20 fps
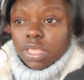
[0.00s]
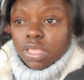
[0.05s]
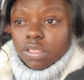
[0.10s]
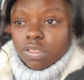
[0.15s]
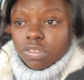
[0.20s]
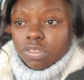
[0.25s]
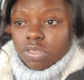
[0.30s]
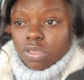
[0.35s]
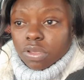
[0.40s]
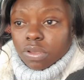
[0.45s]

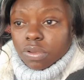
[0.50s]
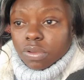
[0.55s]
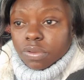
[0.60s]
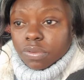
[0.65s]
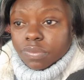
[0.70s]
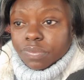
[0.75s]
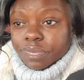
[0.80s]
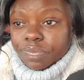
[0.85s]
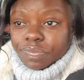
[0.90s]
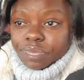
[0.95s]

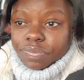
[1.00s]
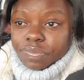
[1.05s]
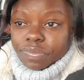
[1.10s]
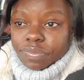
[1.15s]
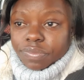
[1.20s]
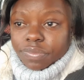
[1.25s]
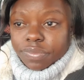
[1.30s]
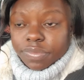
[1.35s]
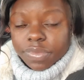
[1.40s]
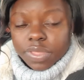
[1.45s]
So
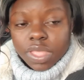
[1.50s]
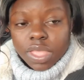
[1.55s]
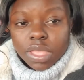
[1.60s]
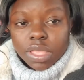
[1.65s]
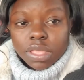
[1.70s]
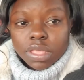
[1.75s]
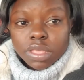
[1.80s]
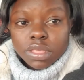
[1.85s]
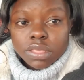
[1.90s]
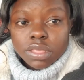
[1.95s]

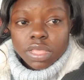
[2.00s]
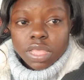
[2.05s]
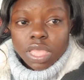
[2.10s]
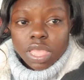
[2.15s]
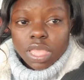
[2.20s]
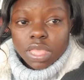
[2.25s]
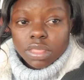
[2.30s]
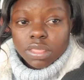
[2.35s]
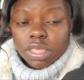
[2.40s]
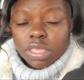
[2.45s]
it's
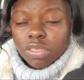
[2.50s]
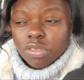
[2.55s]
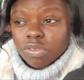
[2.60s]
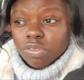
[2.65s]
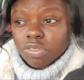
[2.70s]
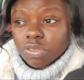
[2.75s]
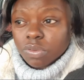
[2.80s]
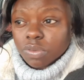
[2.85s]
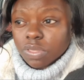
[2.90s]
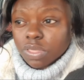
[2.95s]
okay. They
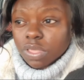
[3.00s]
used to.